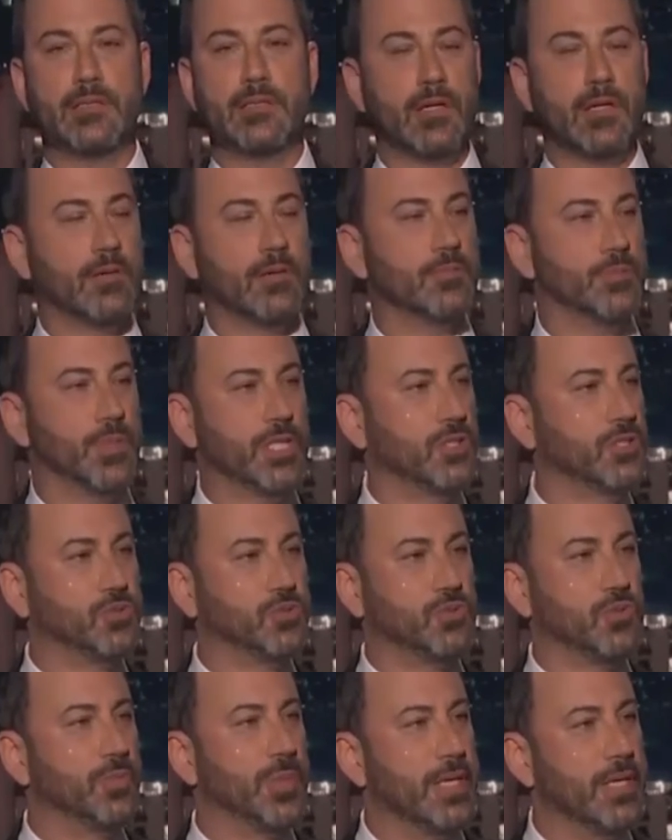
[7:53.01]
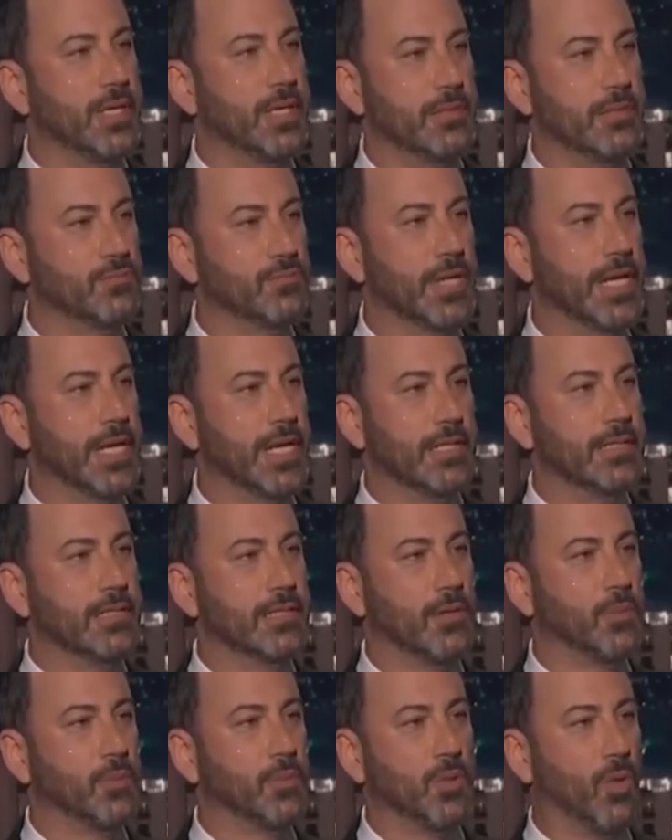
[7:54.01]
The bills will be
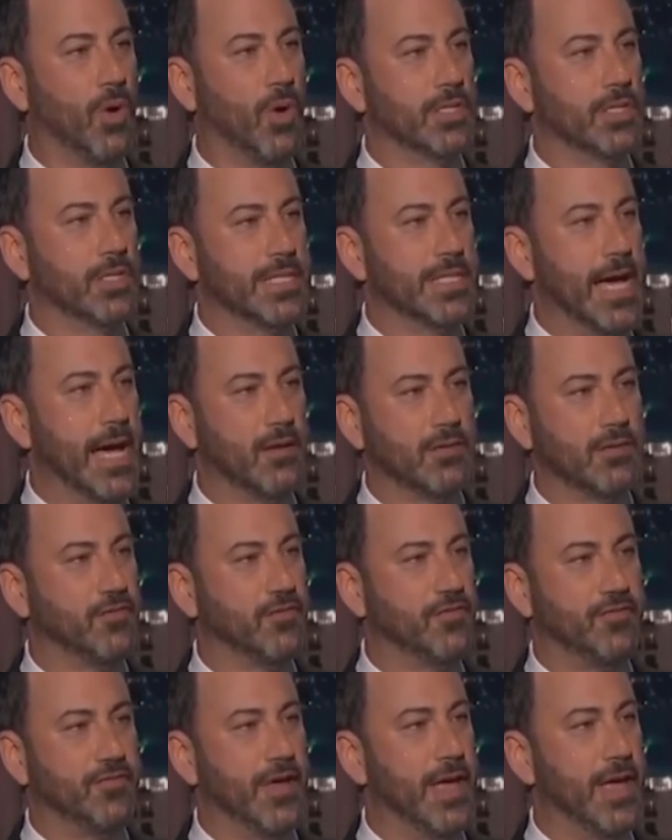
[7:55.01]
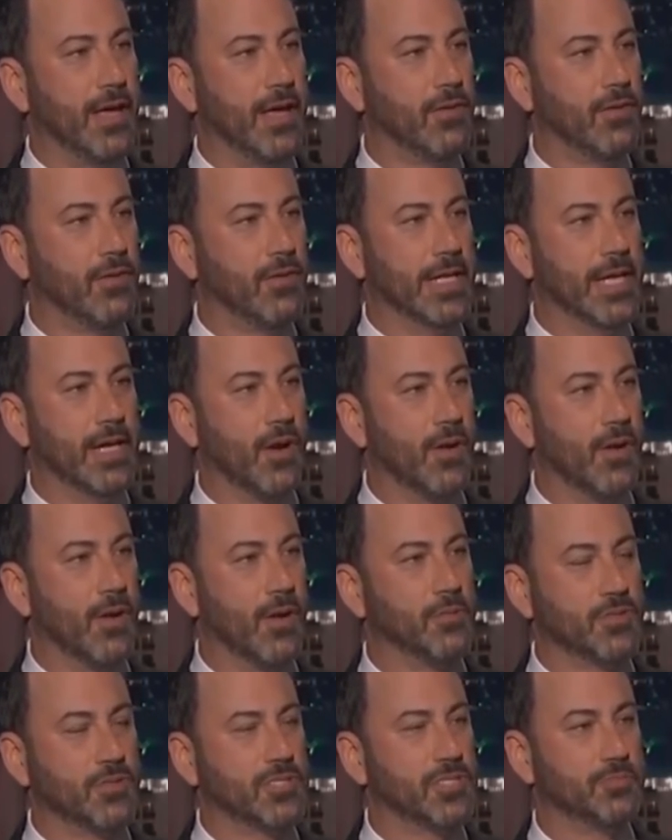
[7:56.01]
written. They'll be watered down. They'll fail. The
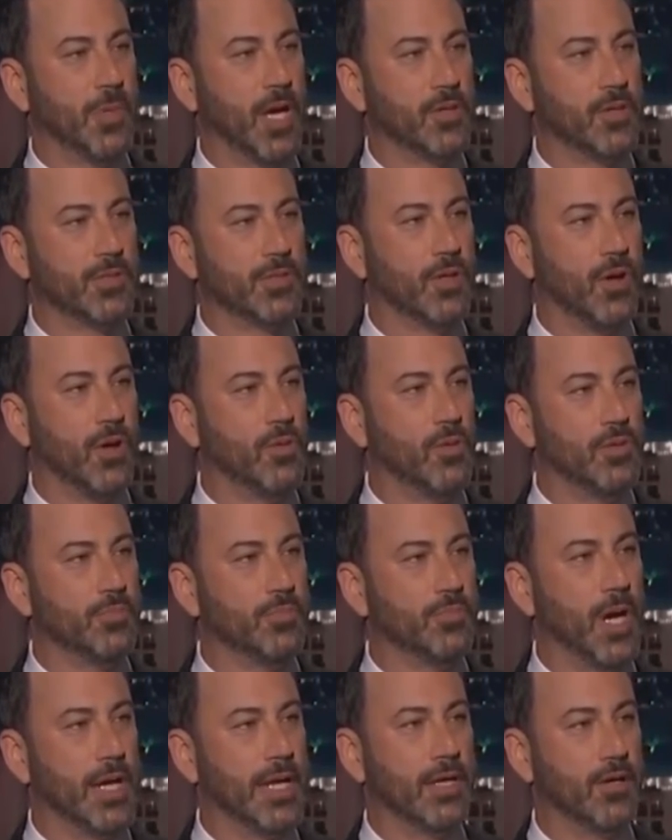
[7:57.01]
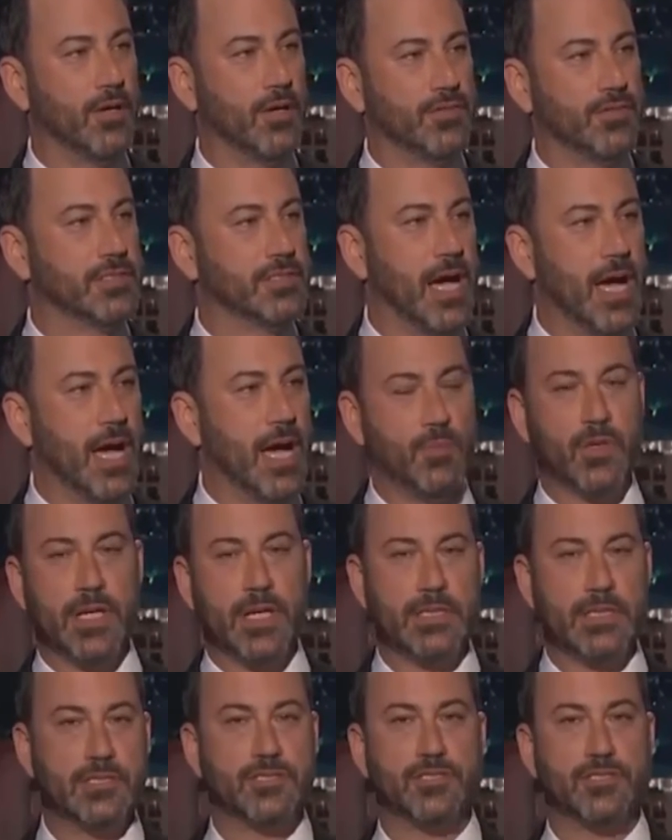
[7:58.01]
NRA will smother it all with money. And over time, we'll
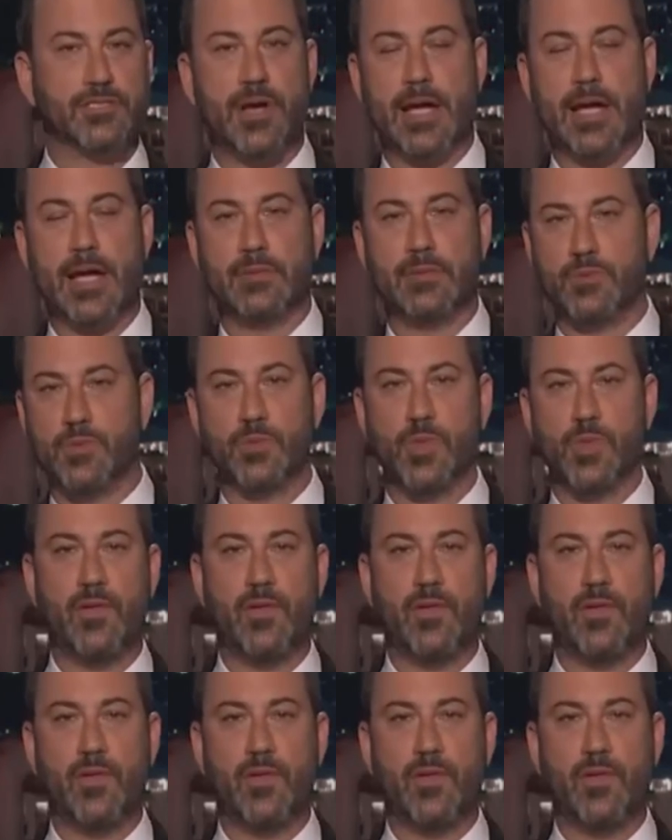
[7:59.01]
get distracted. We'll